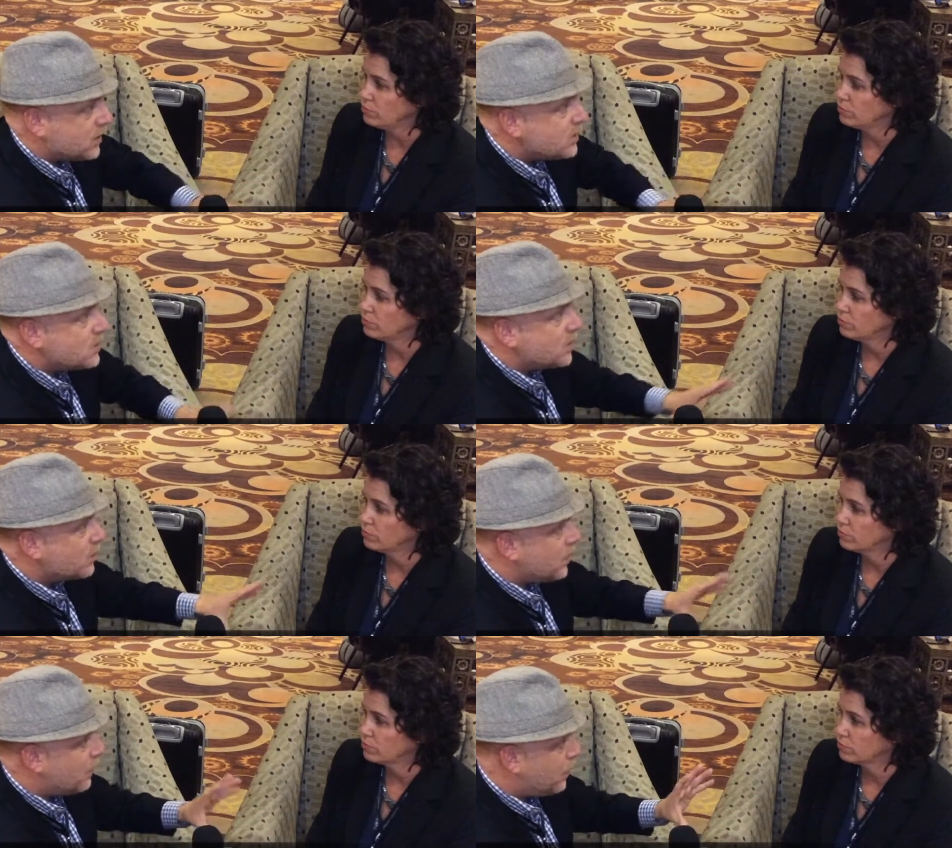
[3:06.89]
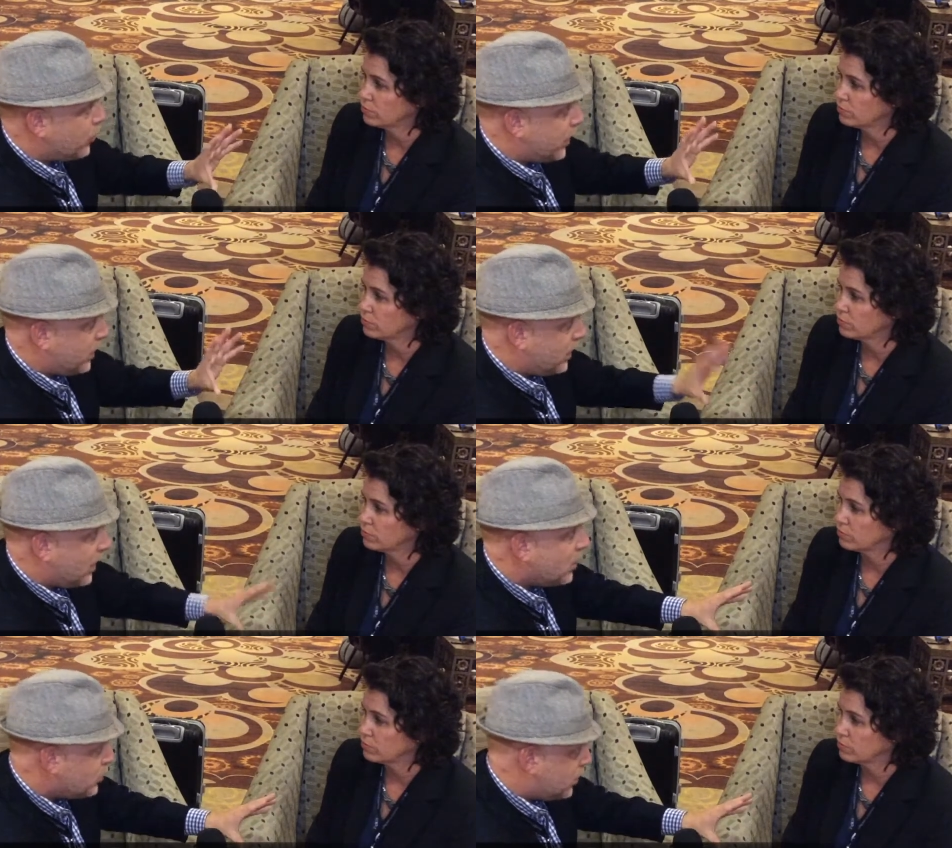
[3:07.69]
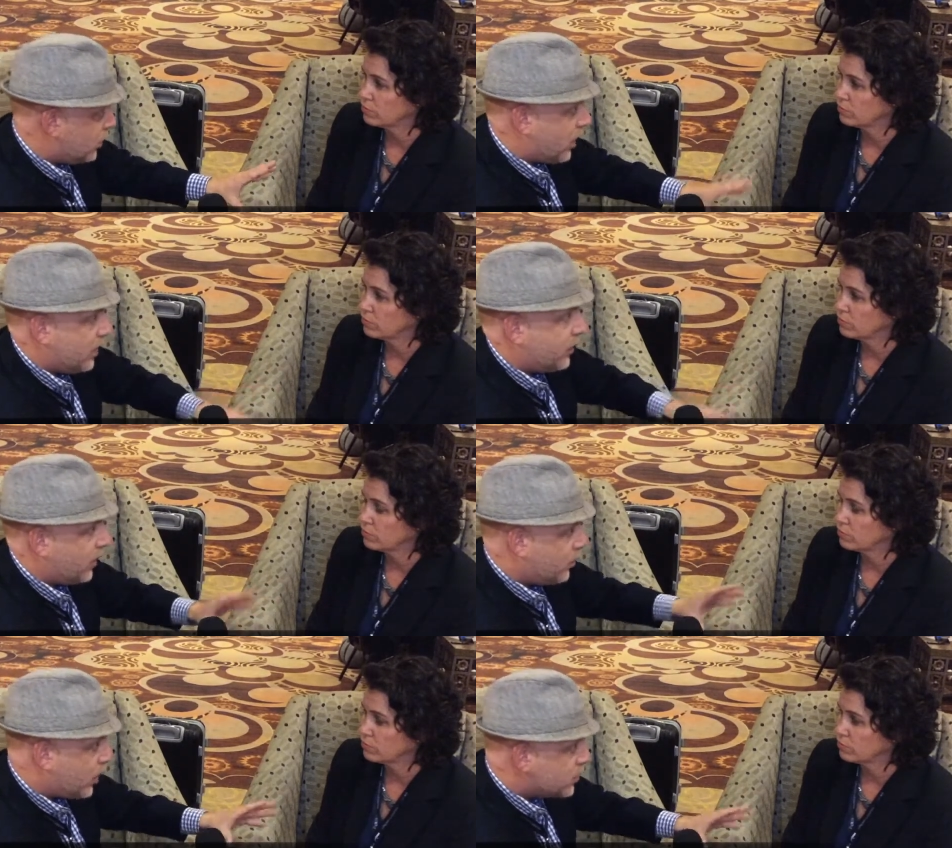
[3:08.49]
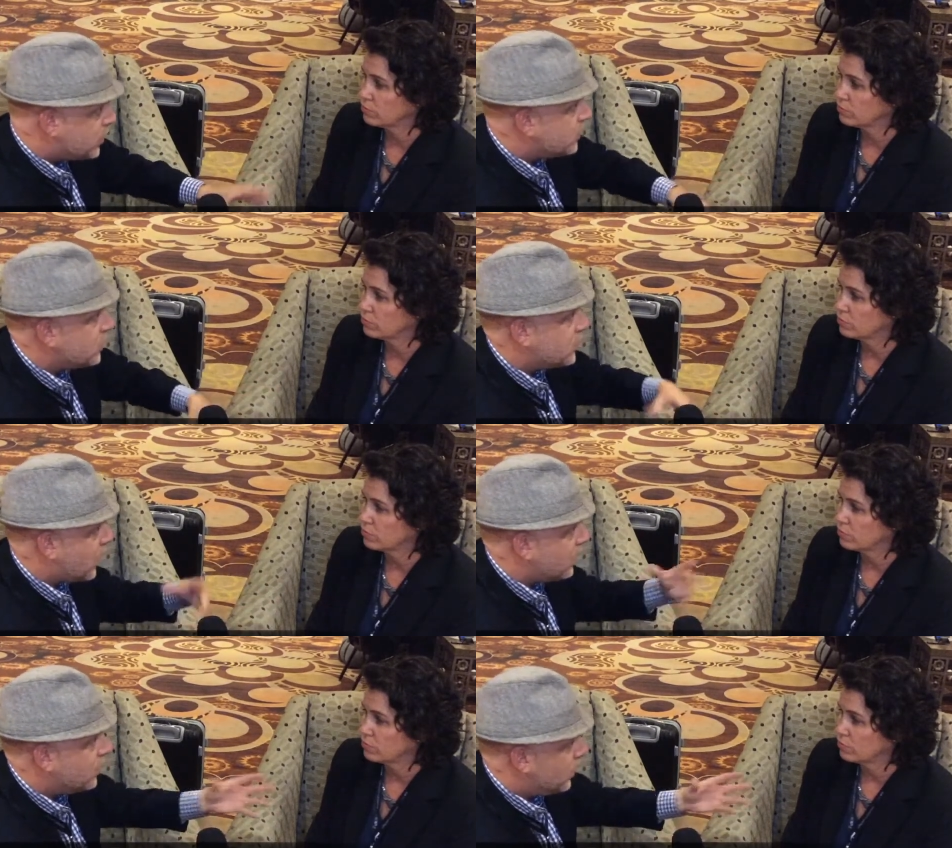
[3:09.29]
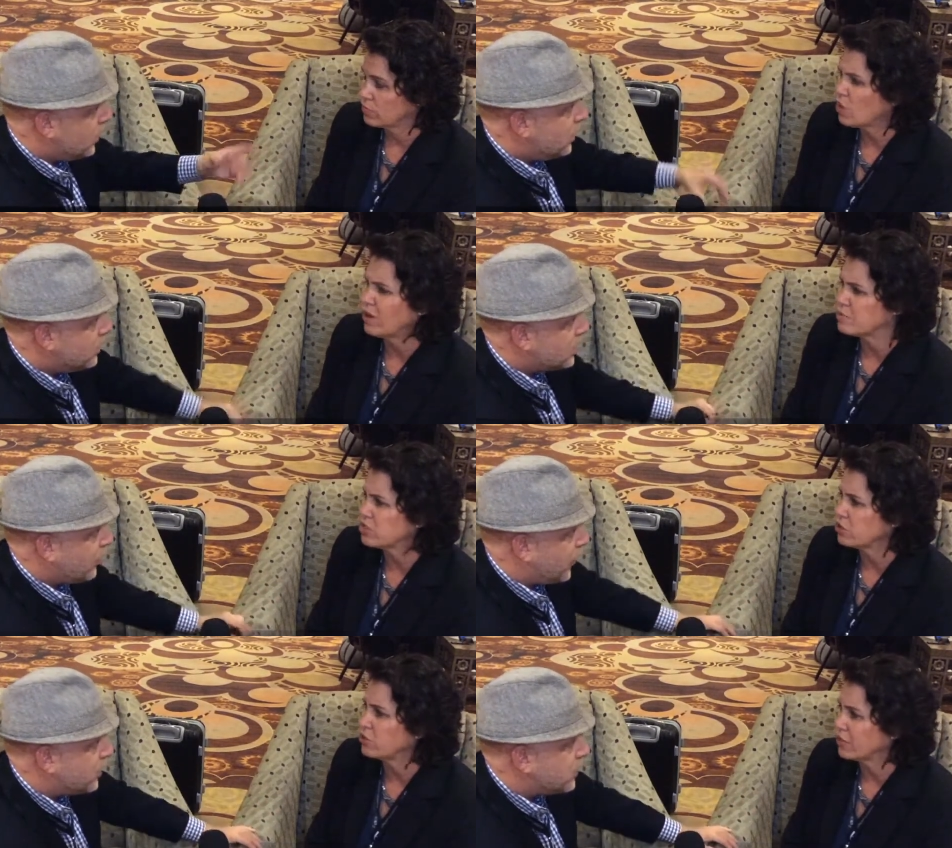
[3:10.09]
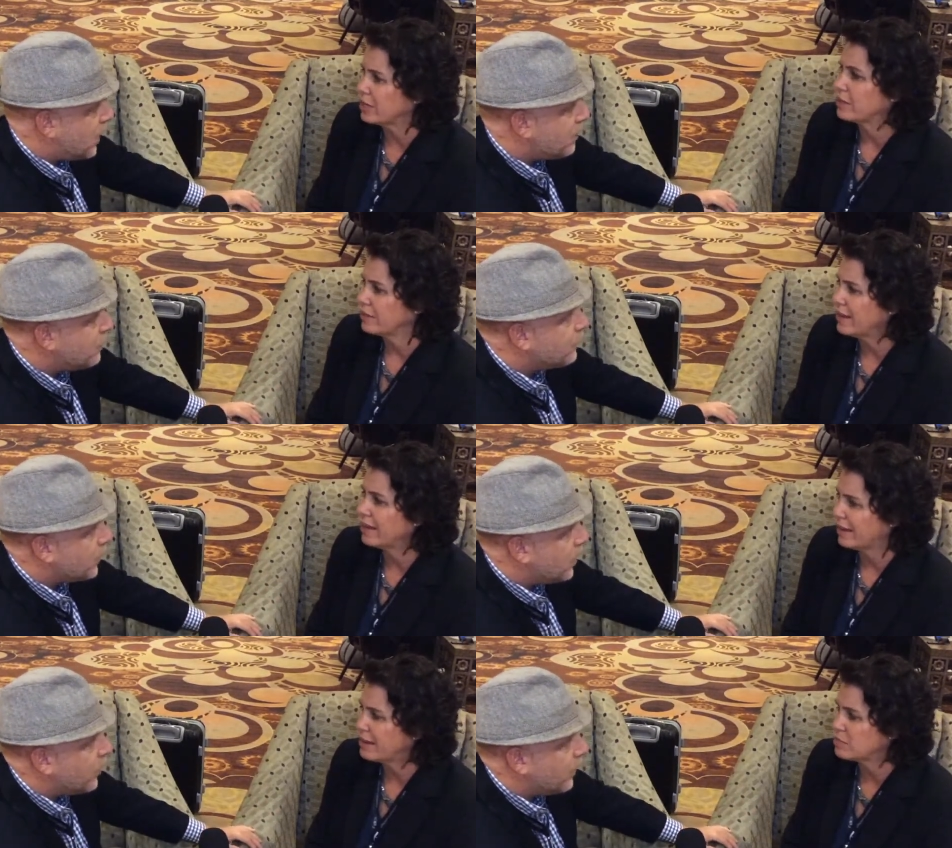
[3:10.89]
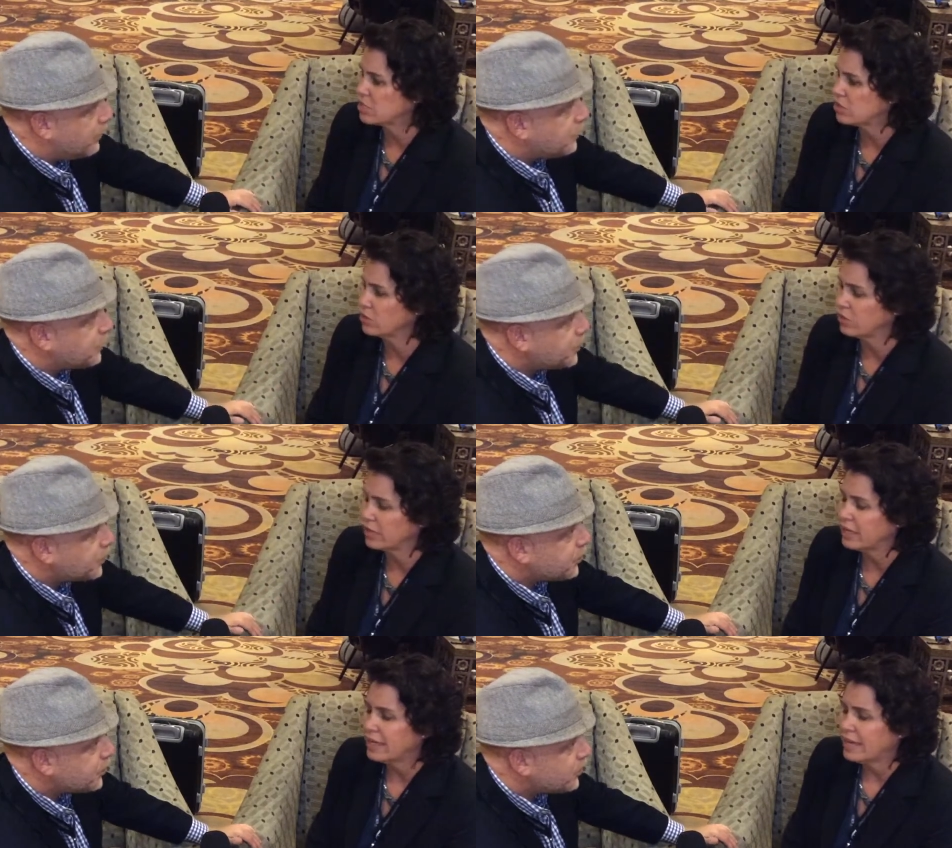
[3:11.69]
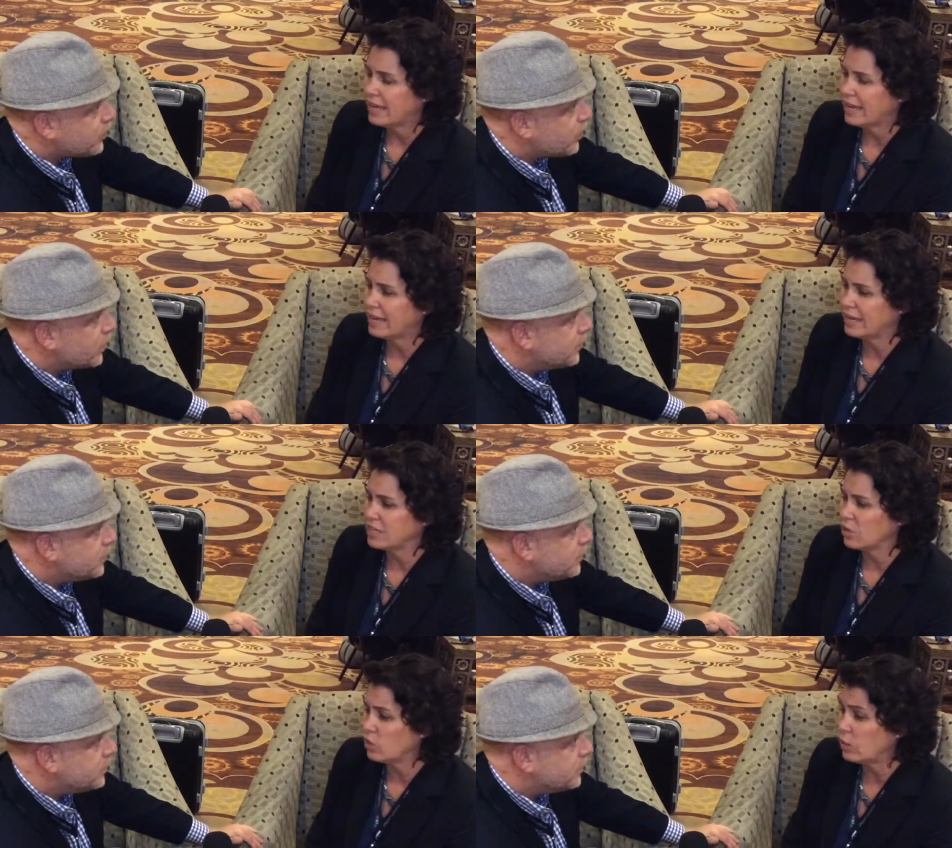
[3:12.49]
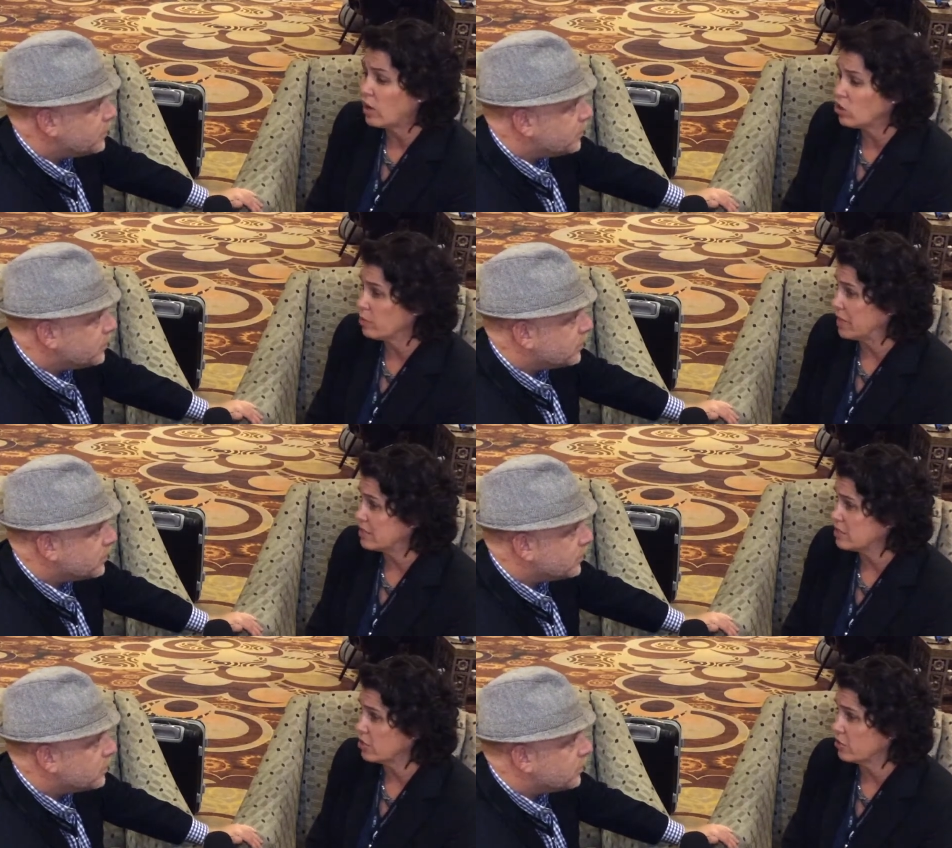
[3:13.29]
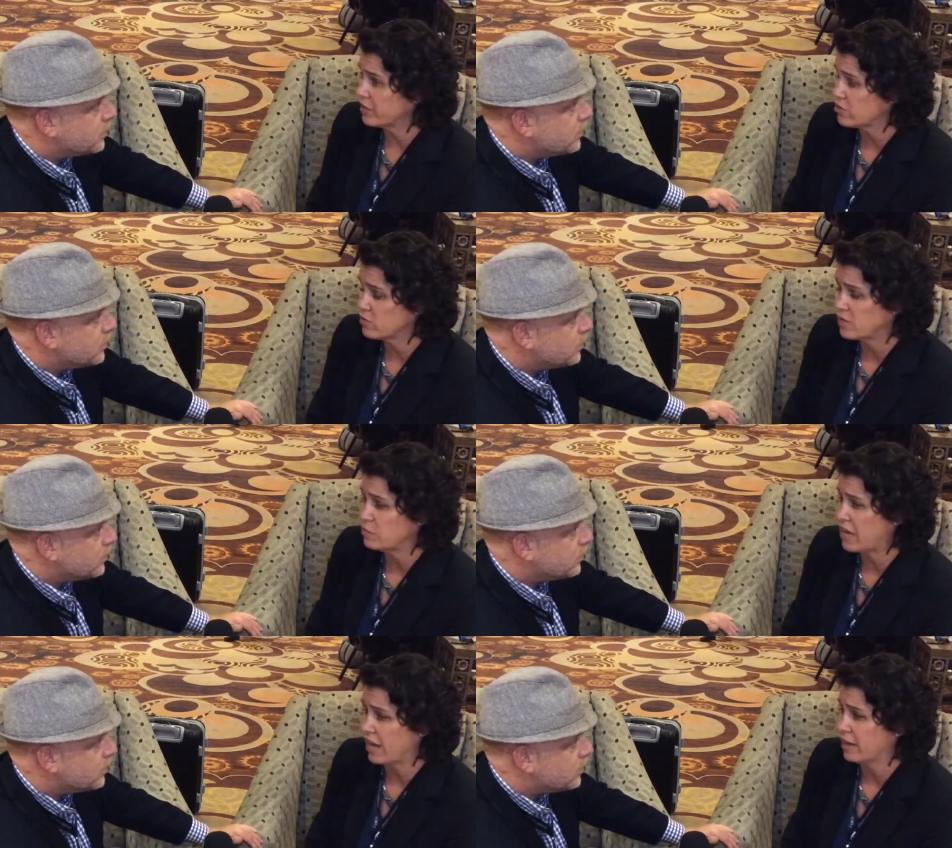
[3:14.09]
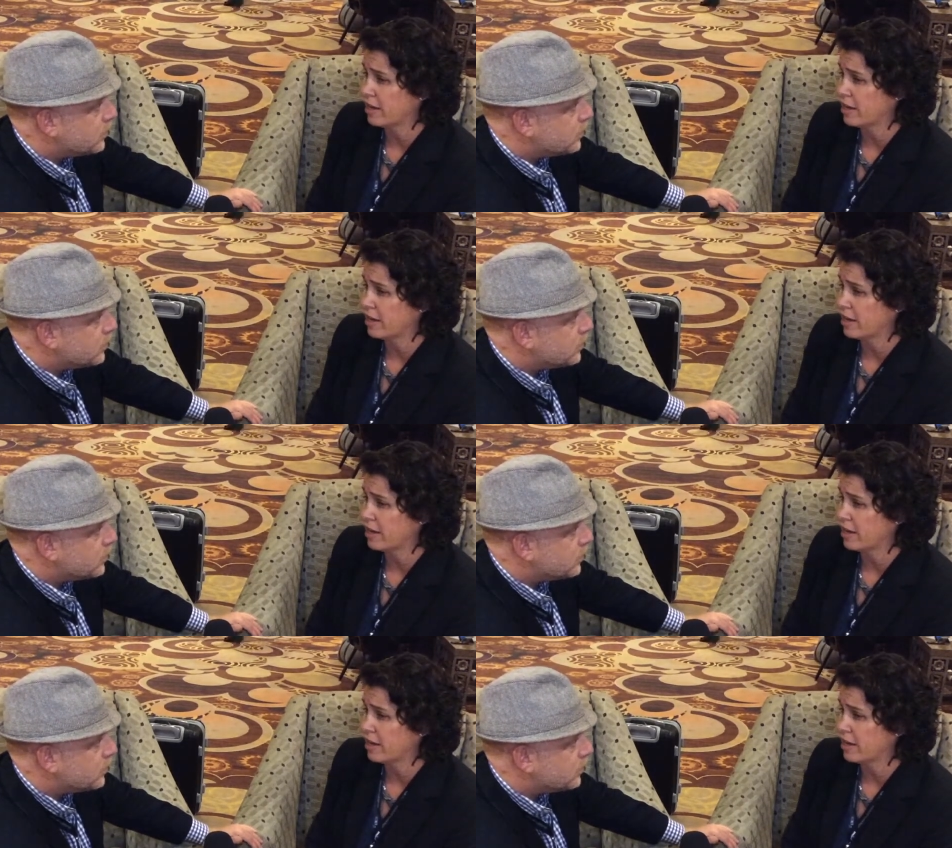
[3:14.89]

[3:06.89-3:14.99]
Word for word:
Speaker 1: this is something that people can engage with you on if they have questions. Is that Oh, absolutely. Is that a fair statement? Yeah, okay. absolutely.
Speaker 2: And we welcome it. So there's feedback